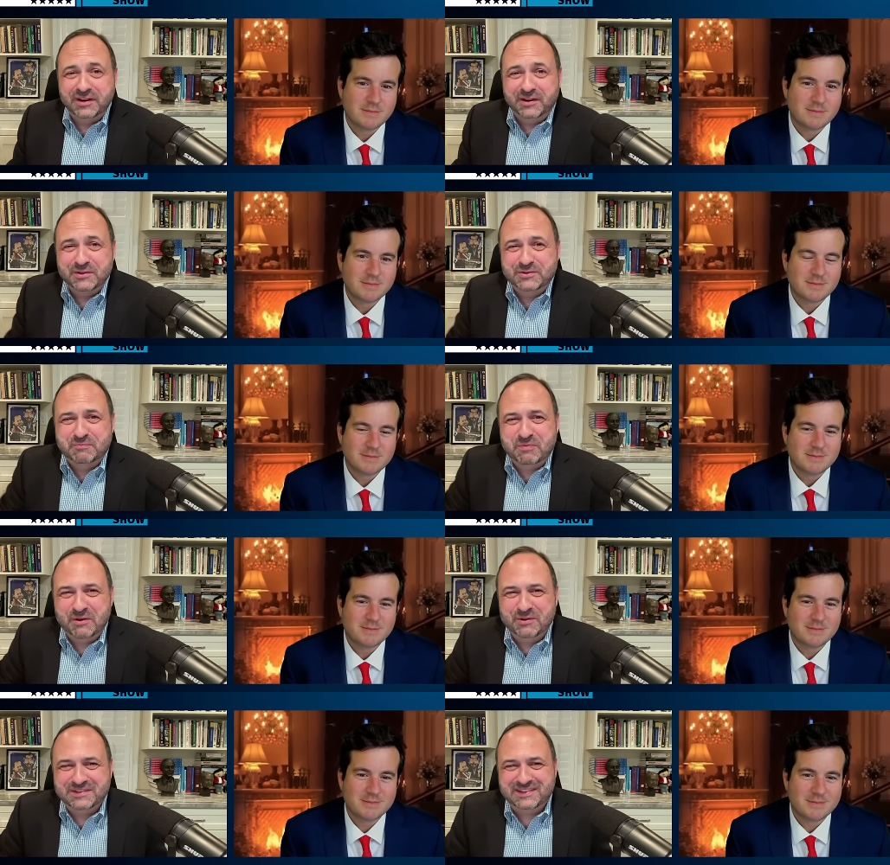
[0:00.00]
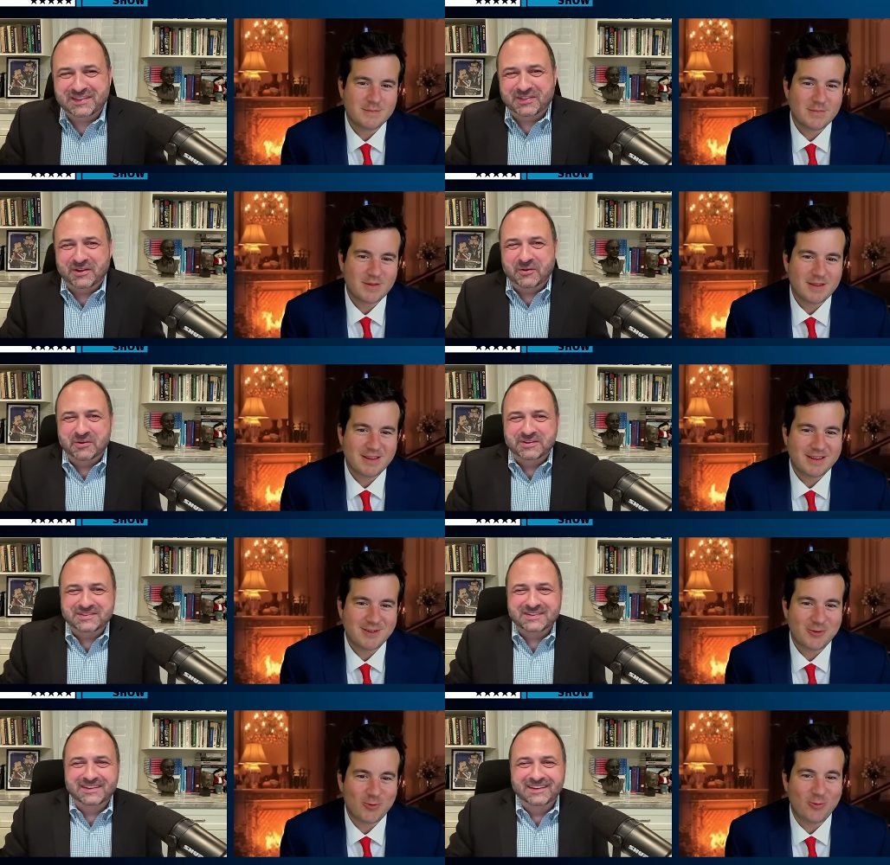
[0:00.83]
Speaker 1: and conspiracy
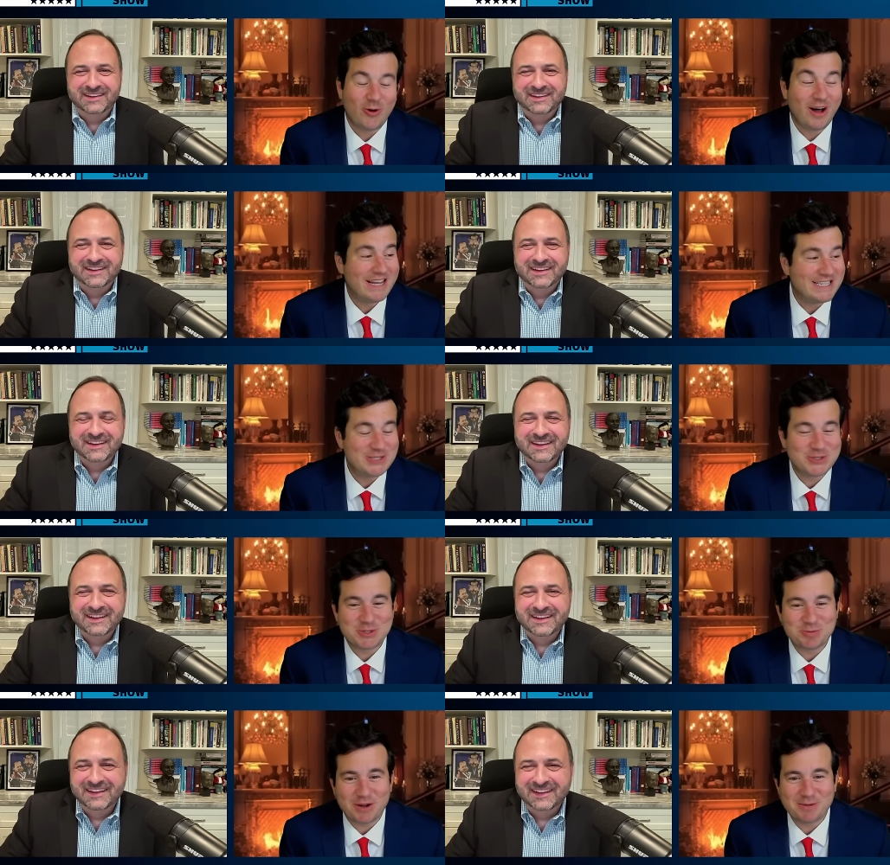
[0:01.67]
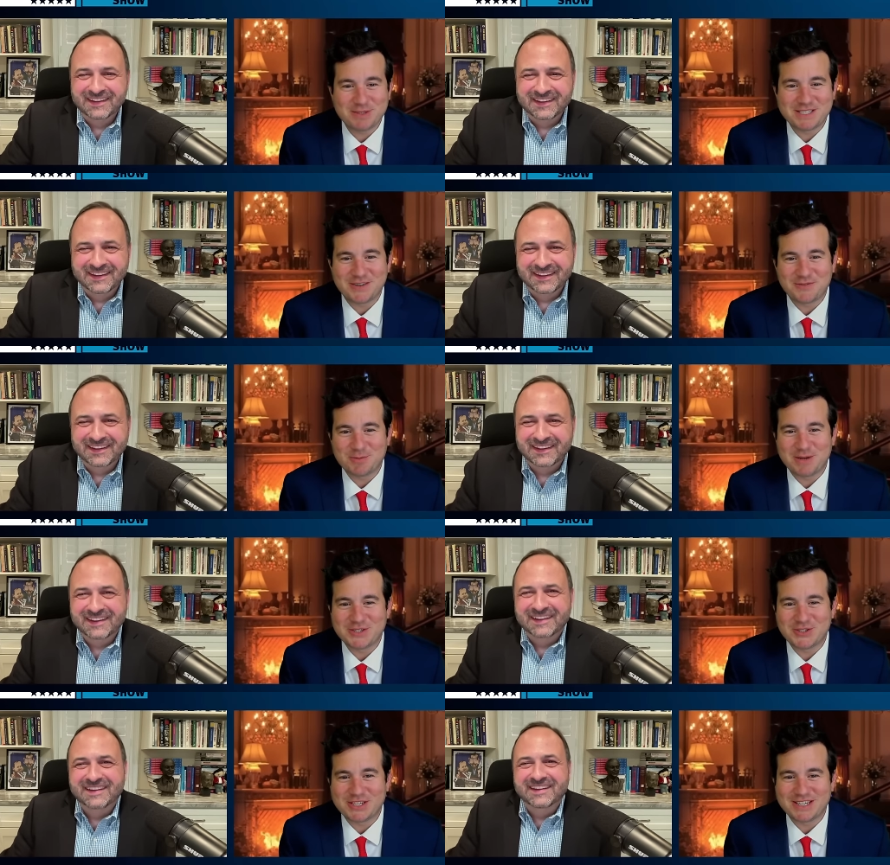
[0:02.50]
theories.
Speaker 2: Well, I do spread
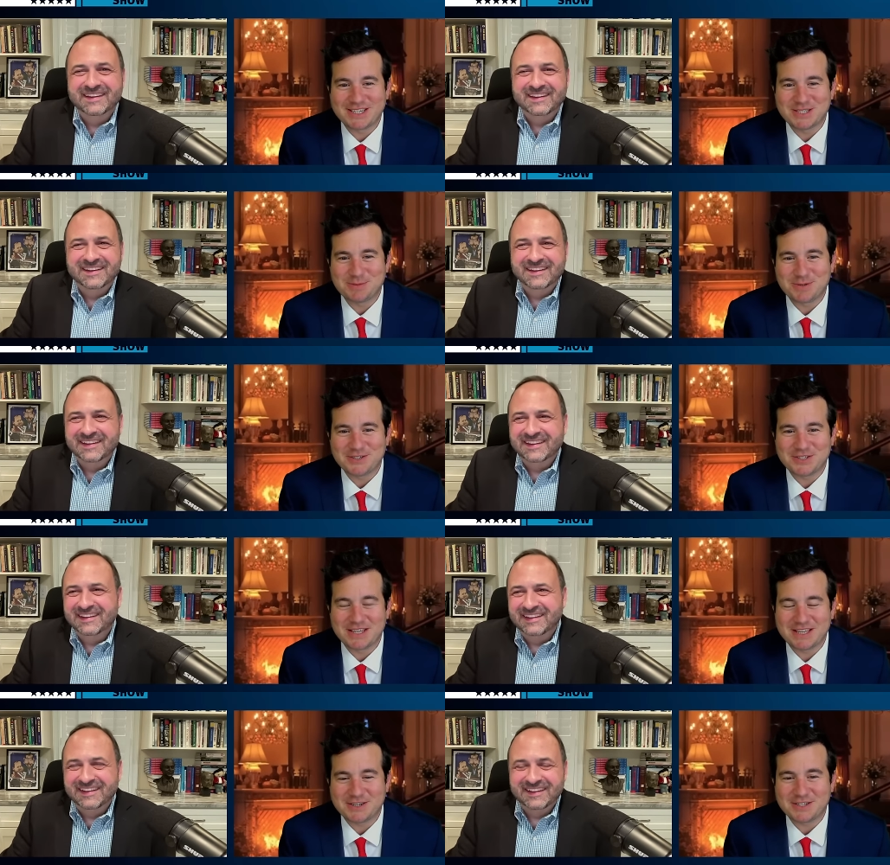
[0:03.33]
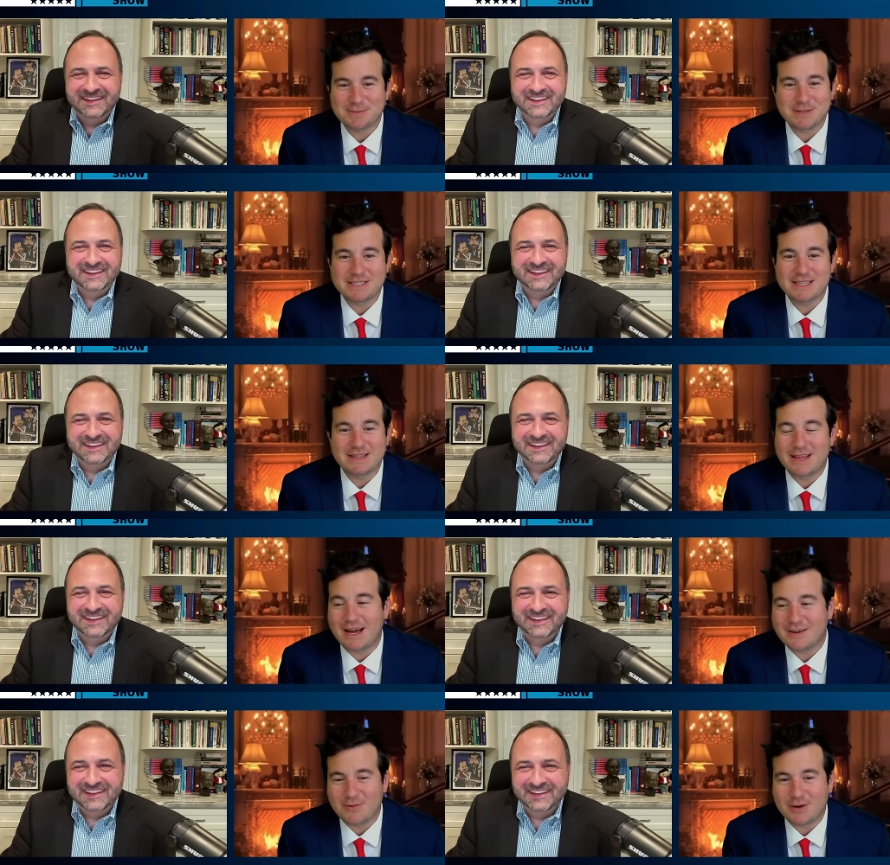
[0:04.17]
misinformation and conspiracy theories because a
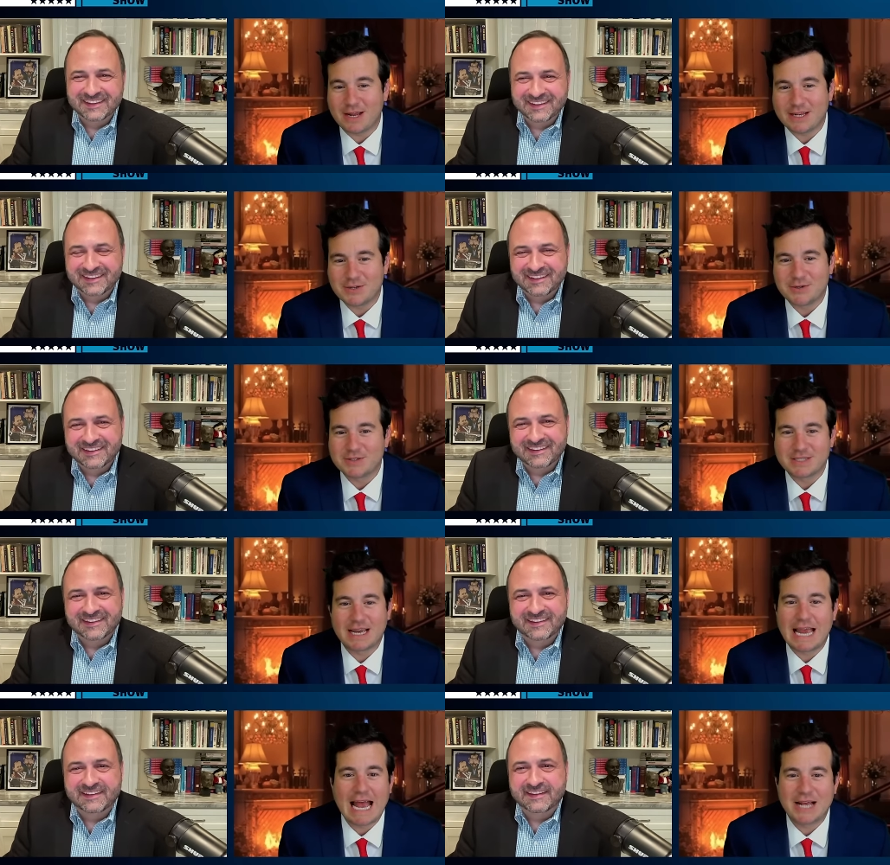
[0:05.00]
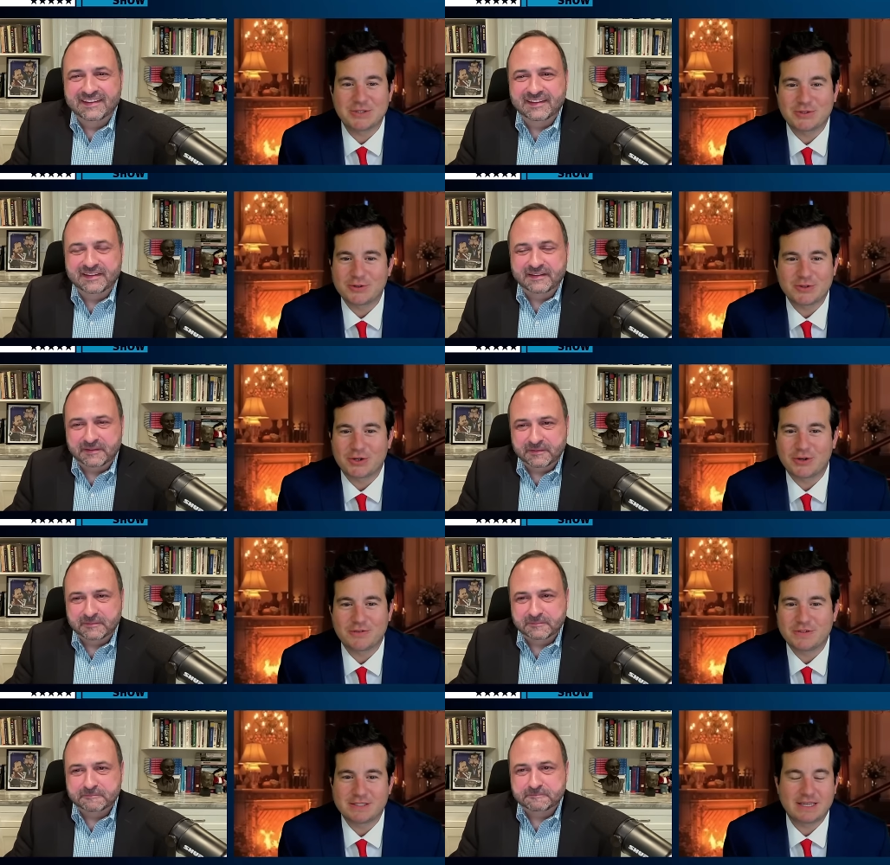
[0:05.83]
lot of what I do is I
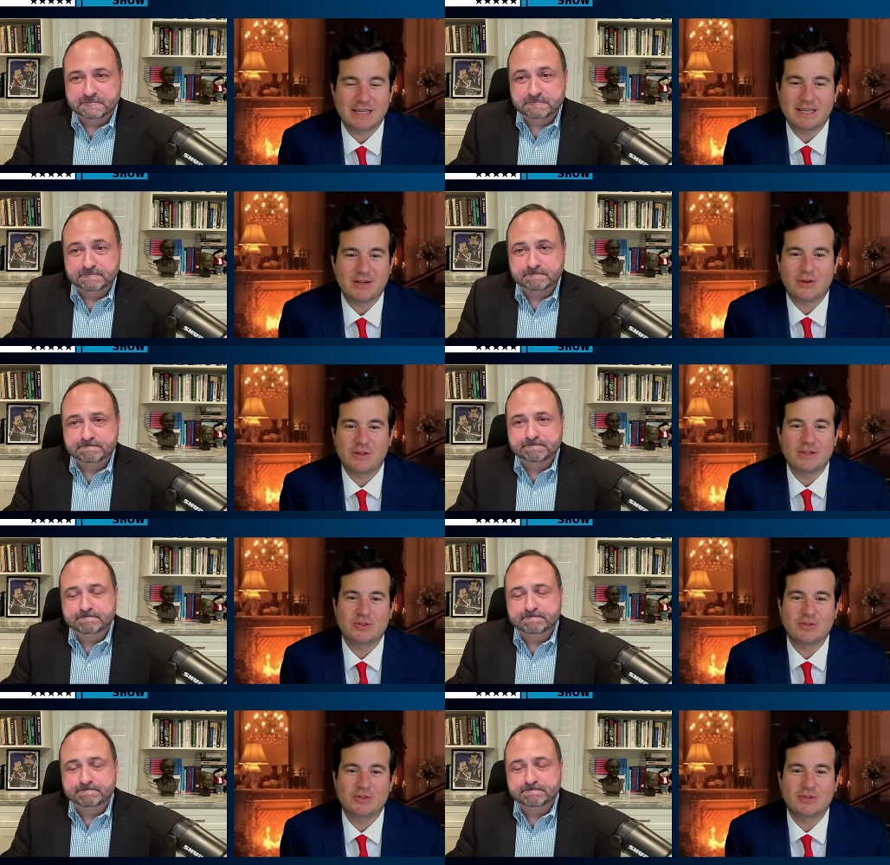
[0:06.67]
astroturf is like, you know, these